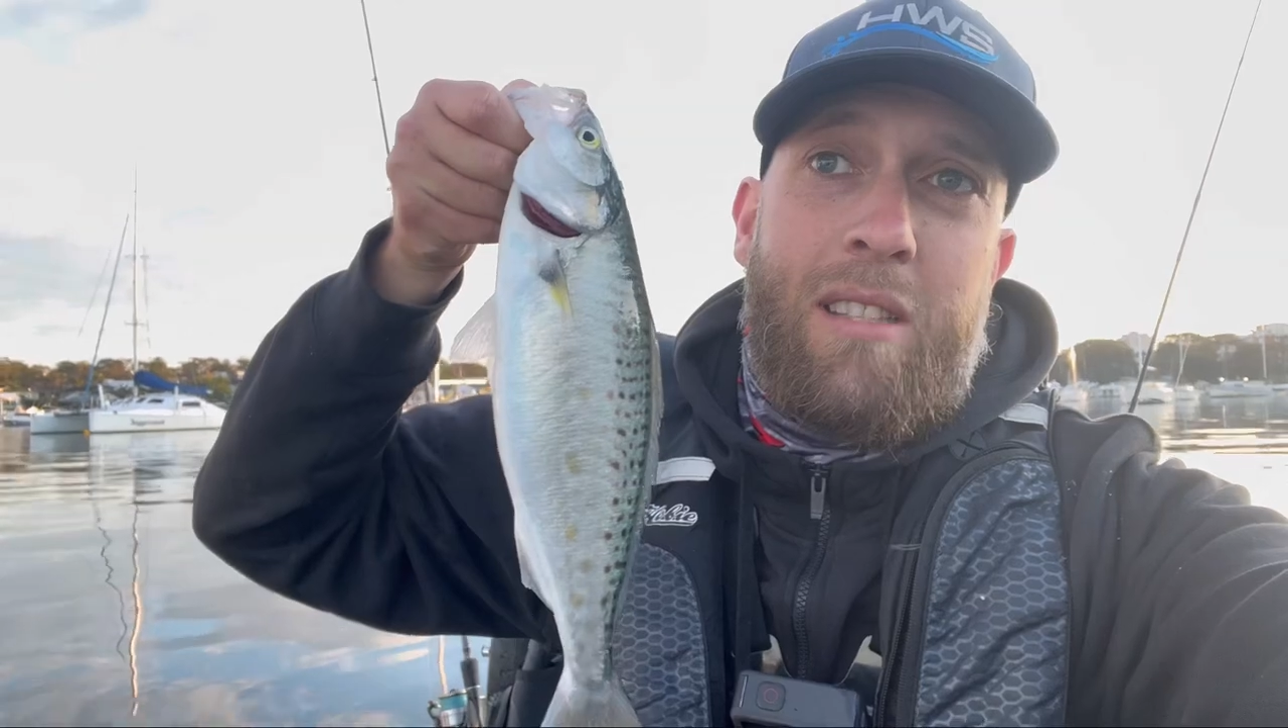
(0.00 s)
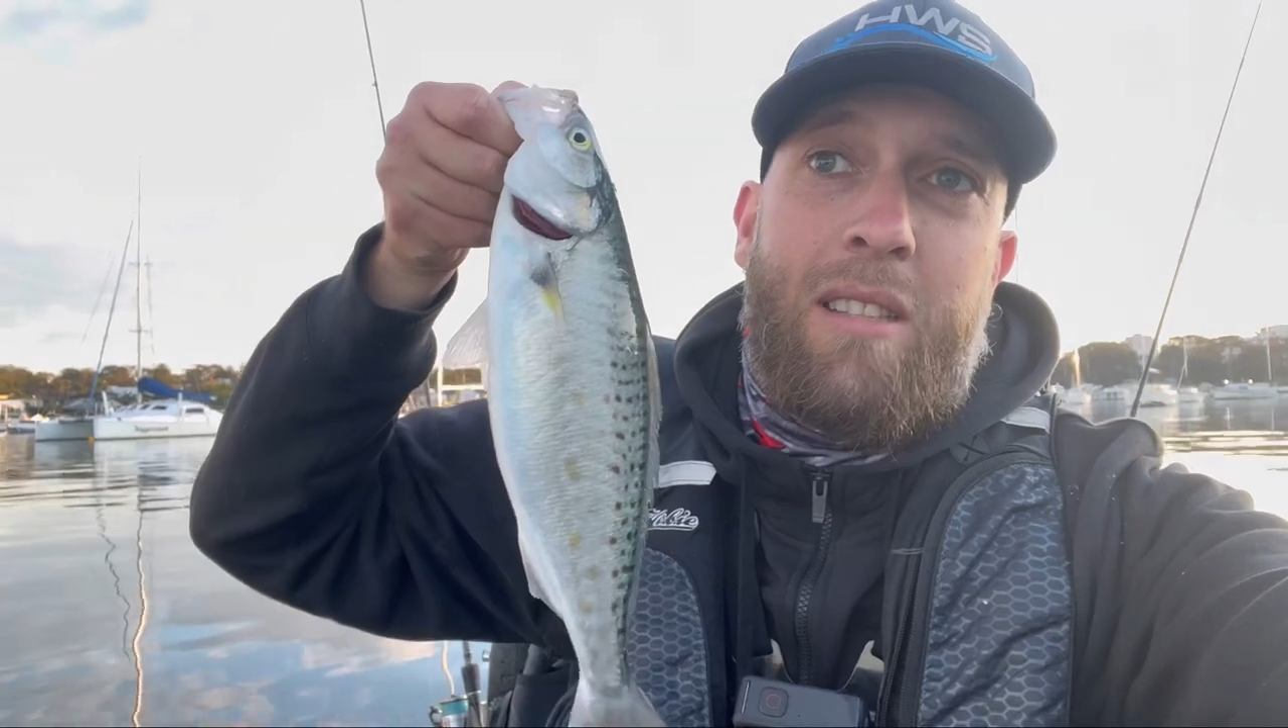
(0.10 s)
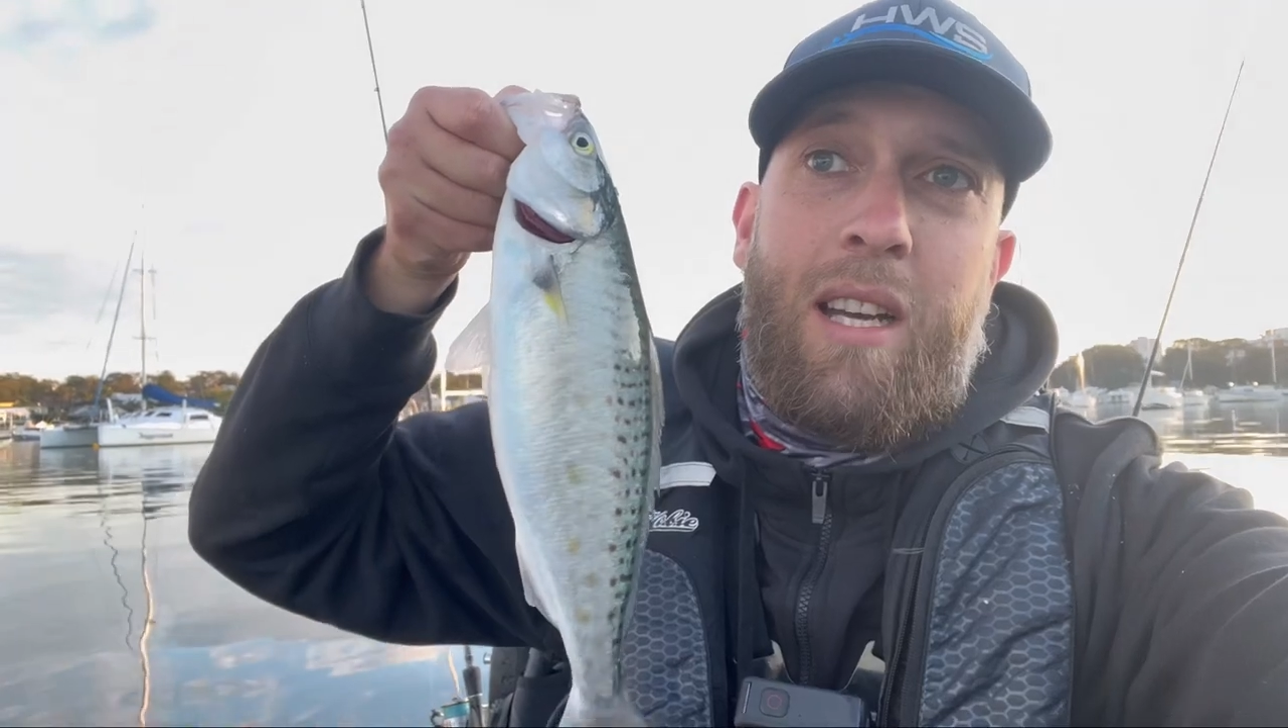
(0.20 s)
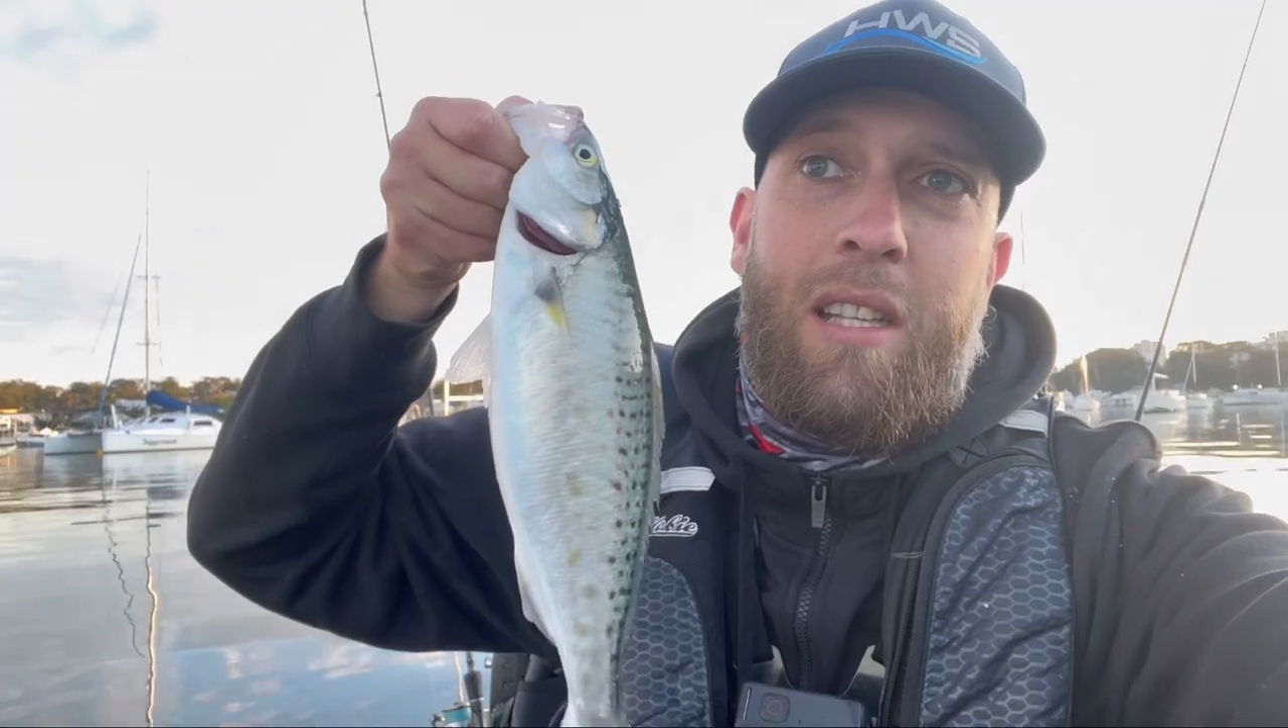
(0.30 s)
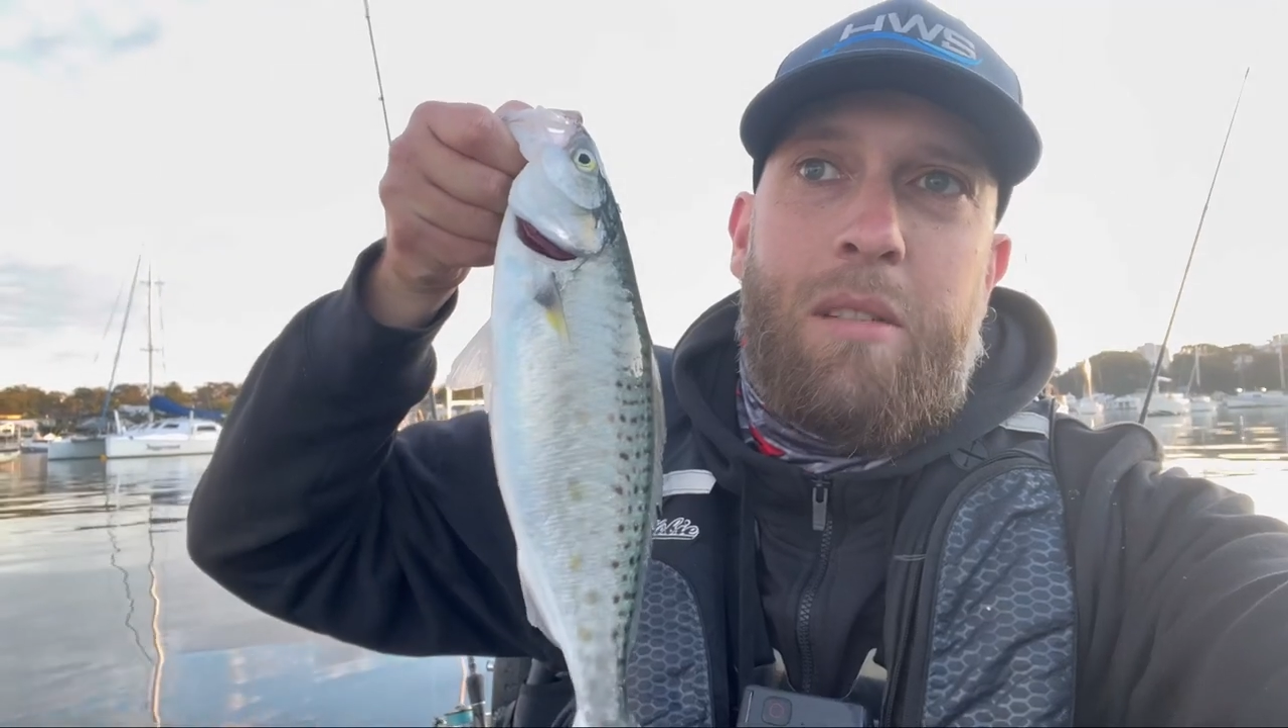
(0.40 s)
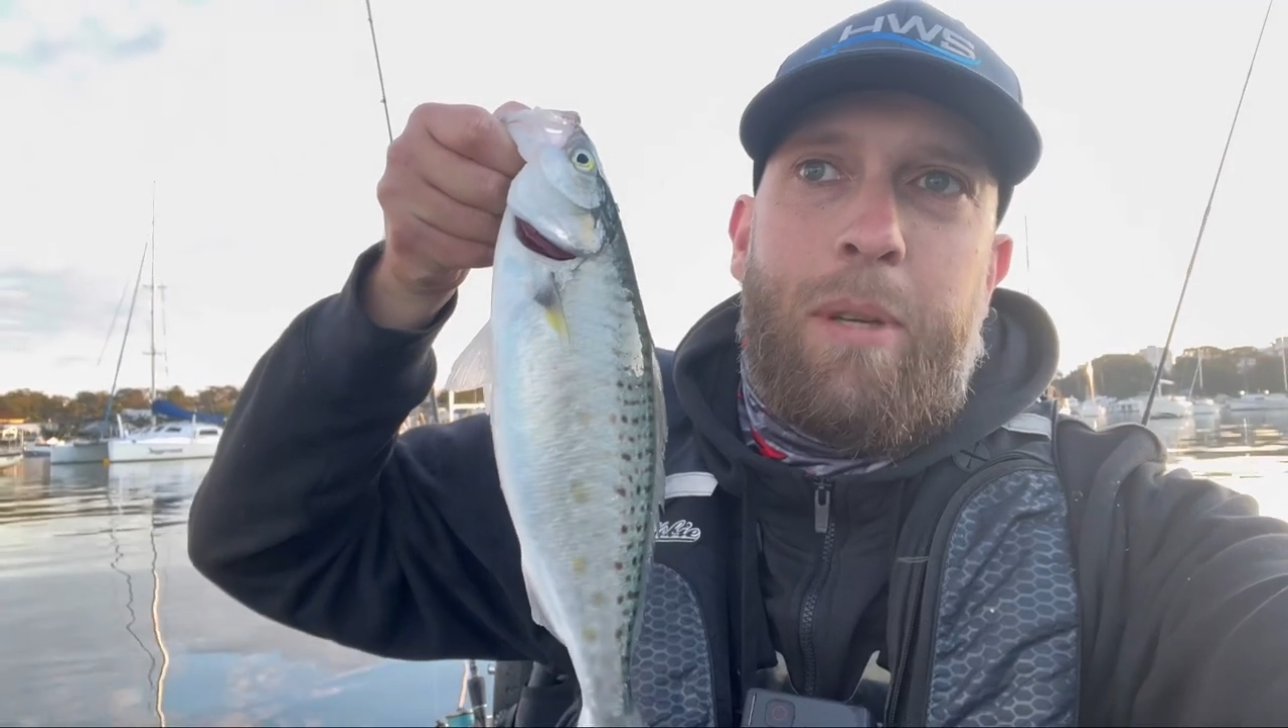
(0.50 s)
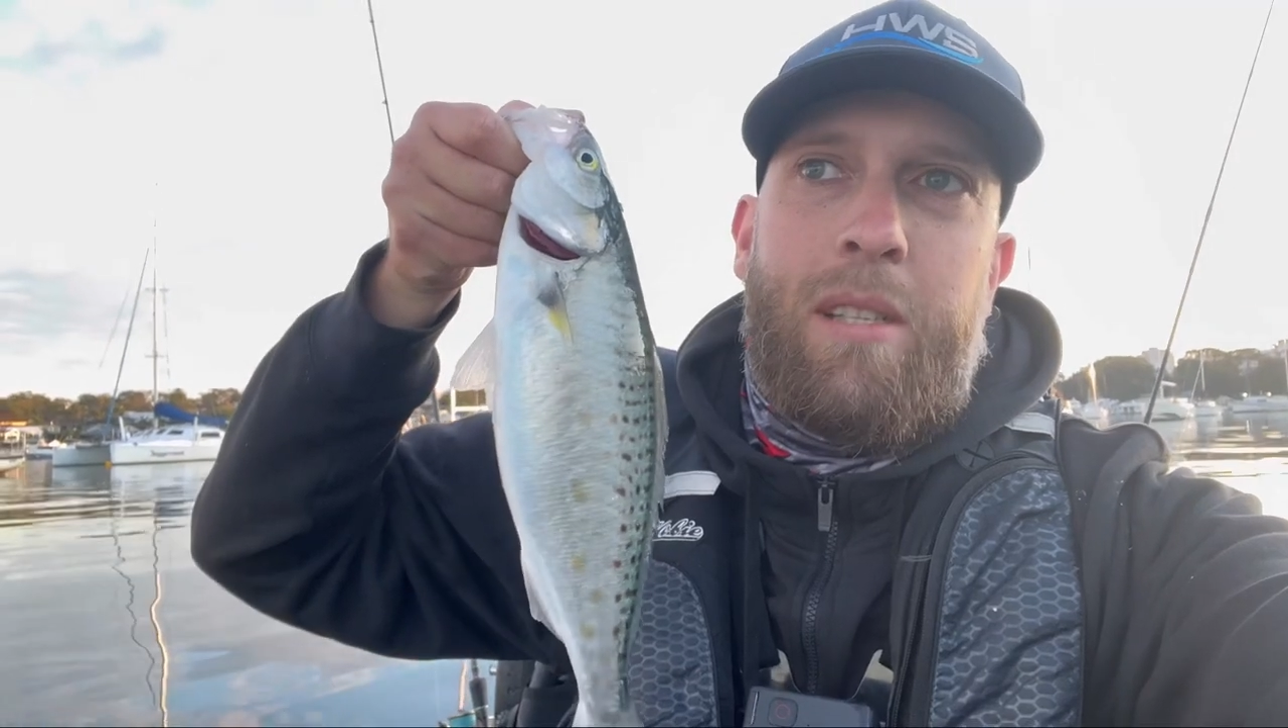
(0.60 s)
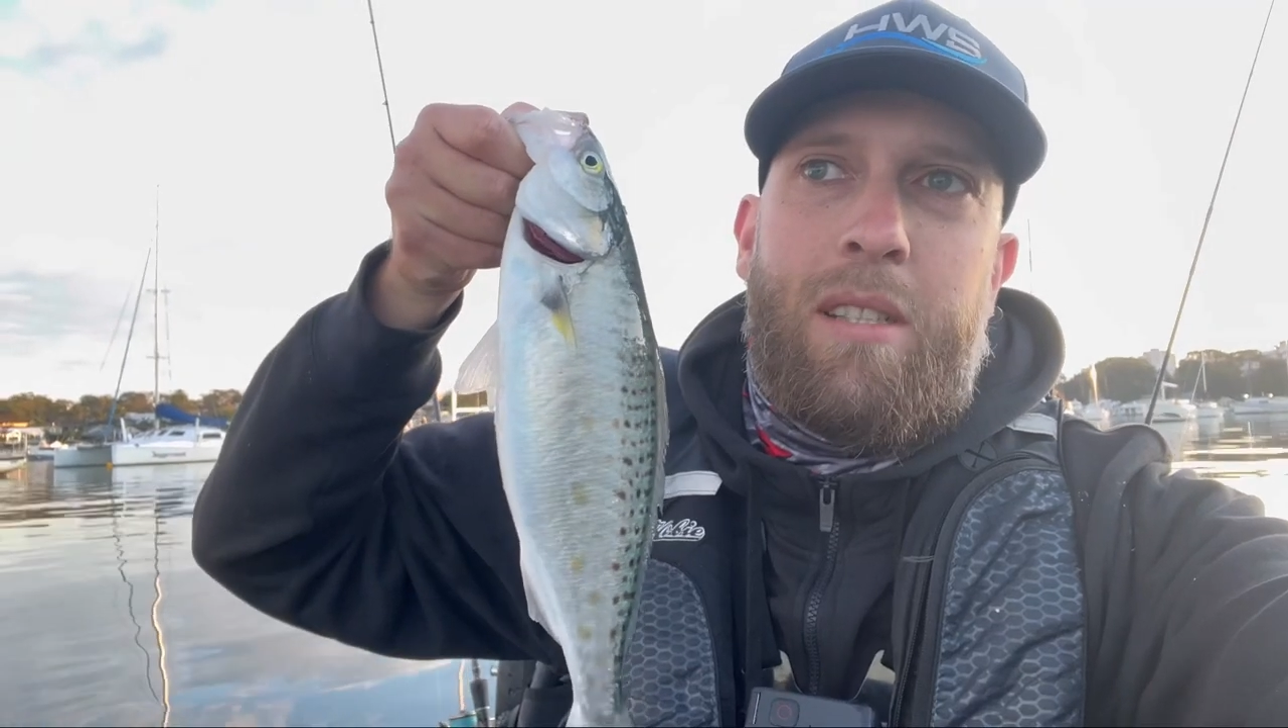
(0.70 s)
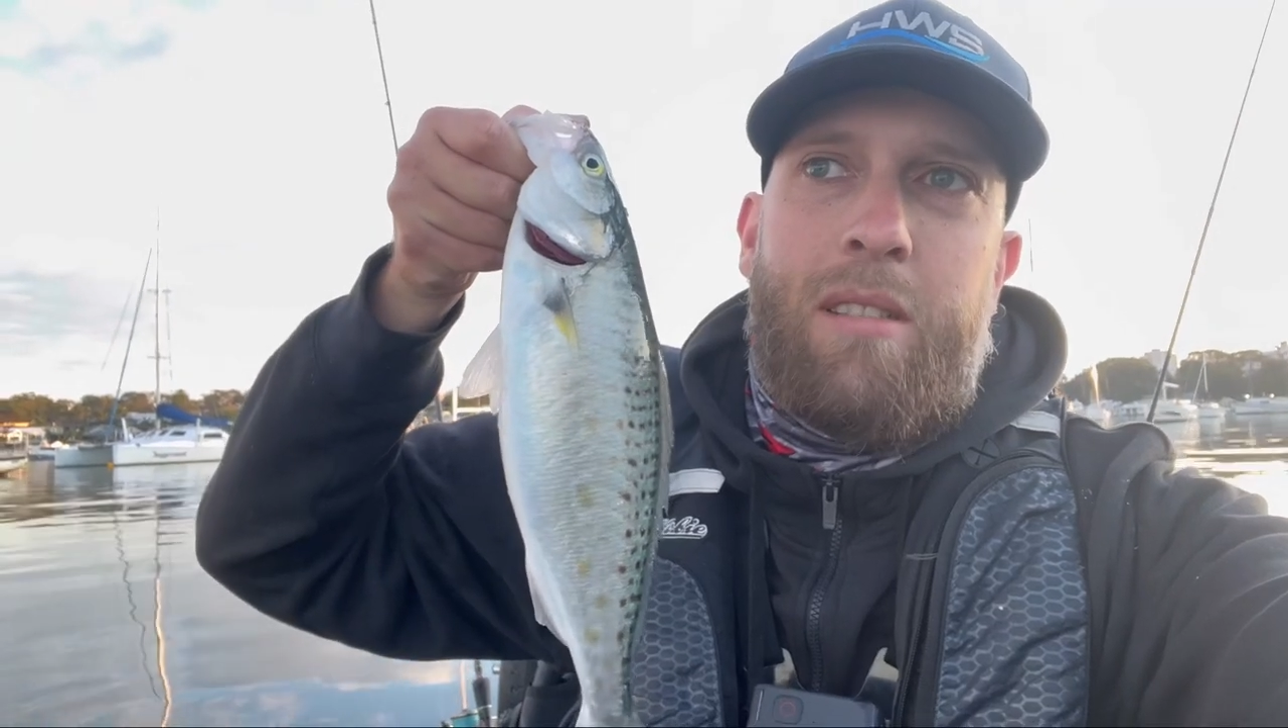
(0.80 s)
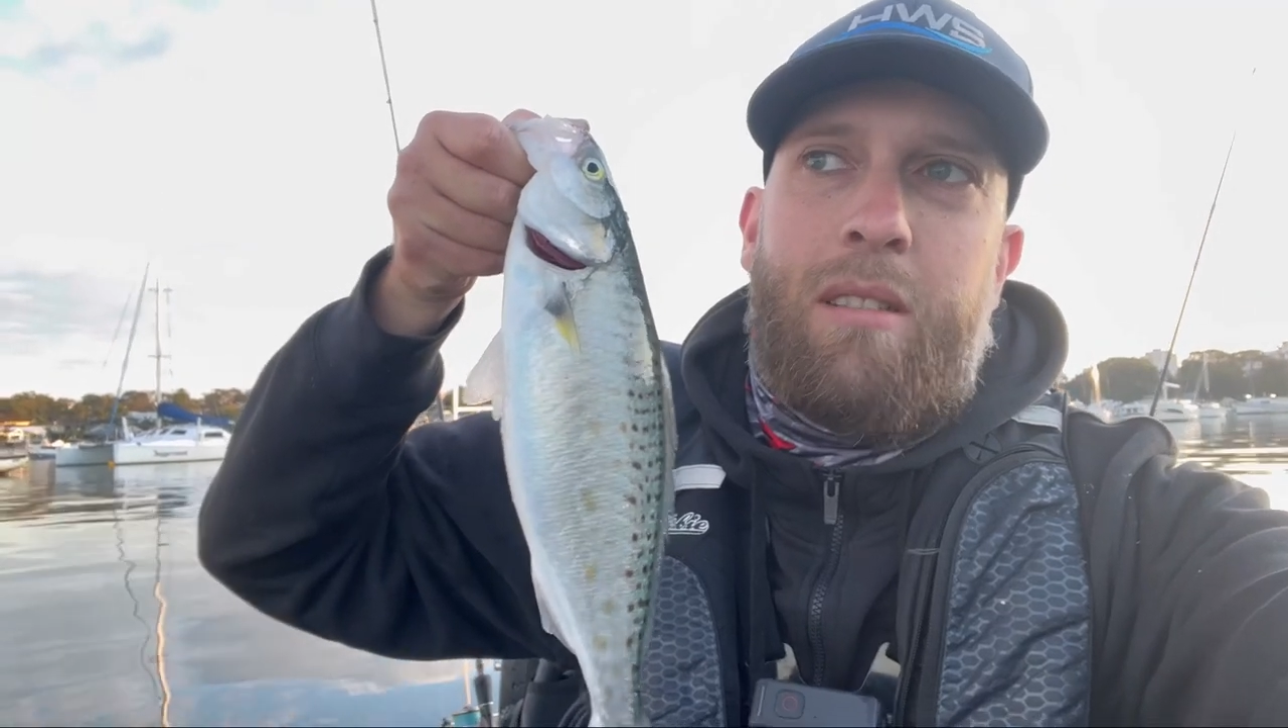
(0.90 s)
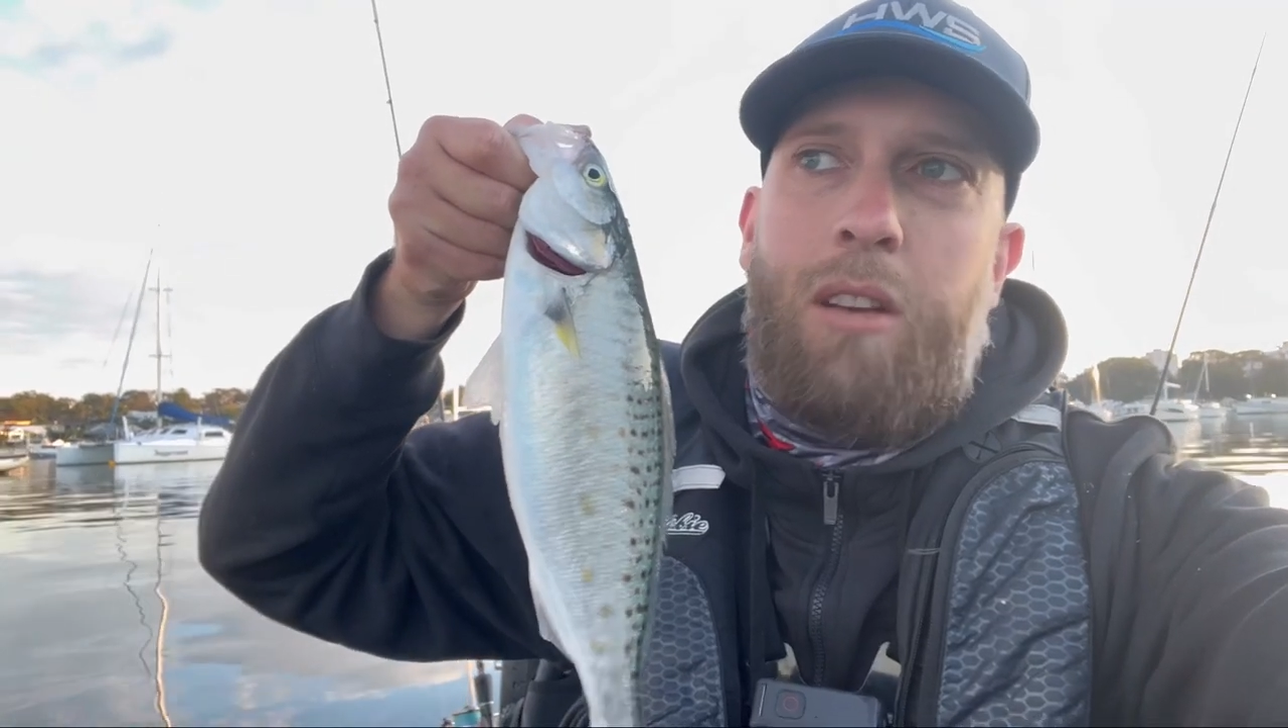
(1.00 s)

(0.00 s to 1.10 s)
the target species.